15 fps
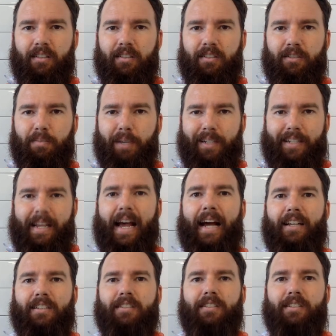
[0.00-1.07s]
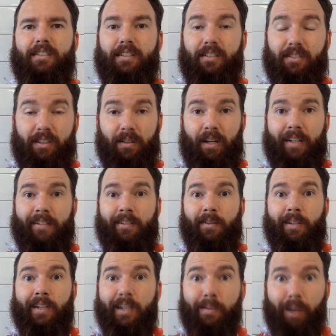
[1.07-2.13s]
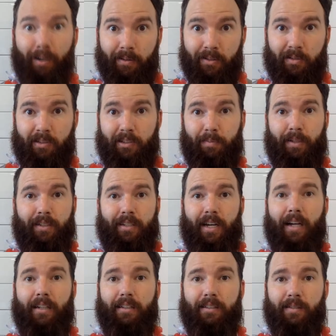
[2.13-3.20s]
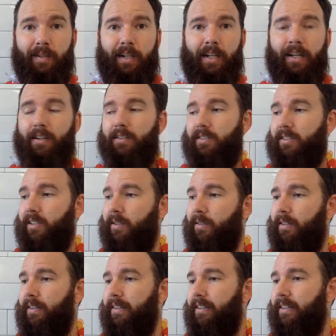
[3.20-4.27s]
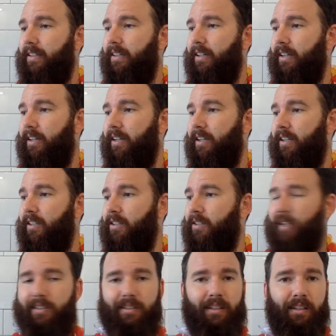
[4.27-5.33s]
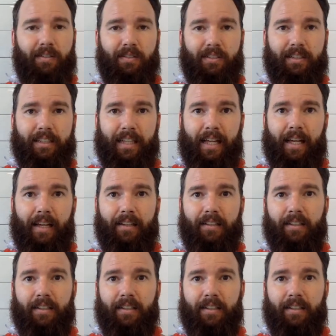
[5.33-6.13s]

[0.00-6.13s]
spectacular. I was like, I didn't know anybody was doing spectacular right now. So Grace, I love to see that.